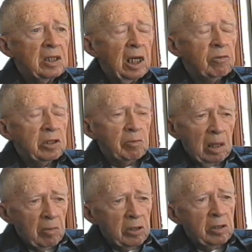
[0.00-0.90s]
That was my
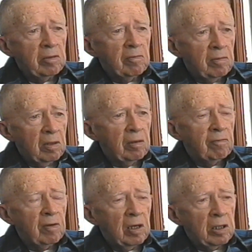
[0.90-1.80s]
mother and
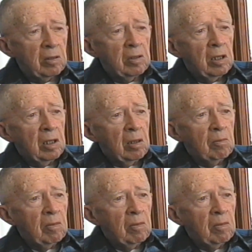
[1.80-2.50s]
father. Okay.